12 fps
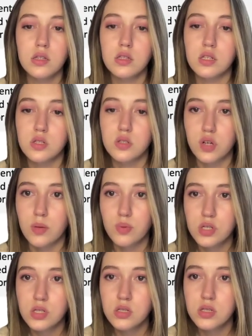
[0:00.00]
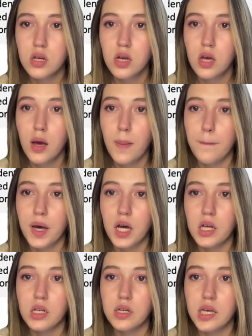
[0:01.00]
disruptions,
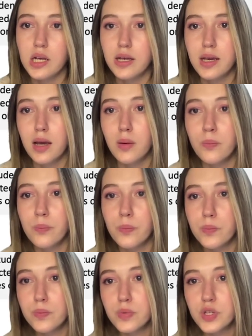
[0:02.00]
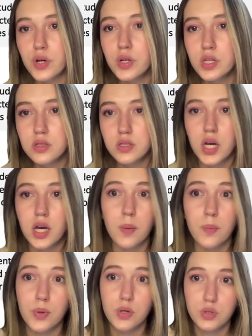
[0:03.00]
but they can turn into an
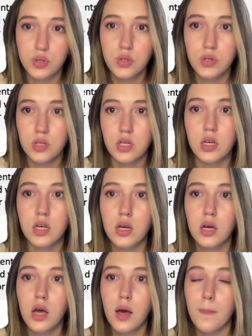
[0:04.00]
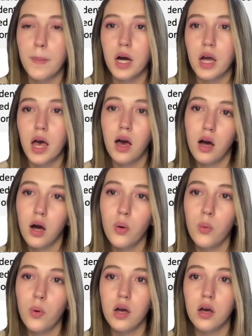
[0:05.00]
opportunity by
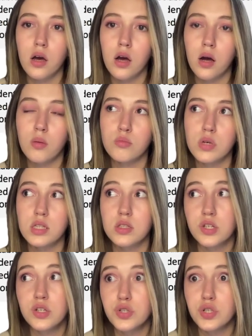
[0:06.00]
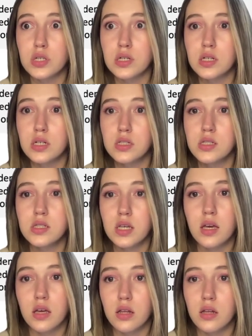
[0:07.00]
how a teacher
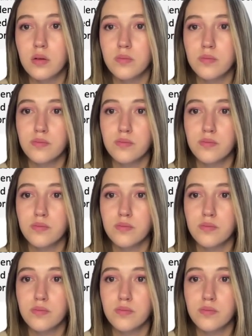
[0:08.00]
see it.